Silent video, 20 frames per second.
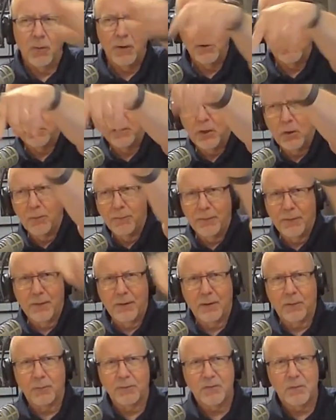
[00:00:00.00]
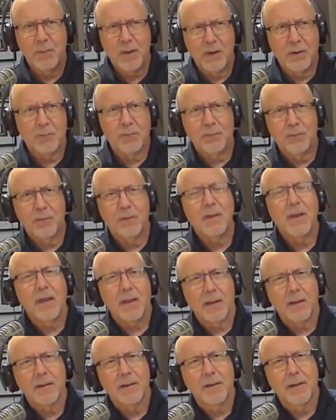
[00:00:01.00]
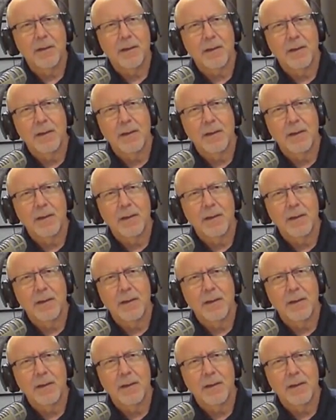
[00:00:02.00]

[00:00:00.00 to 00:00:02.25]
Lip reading: What do you get over there? What's the matter with you? Yeah.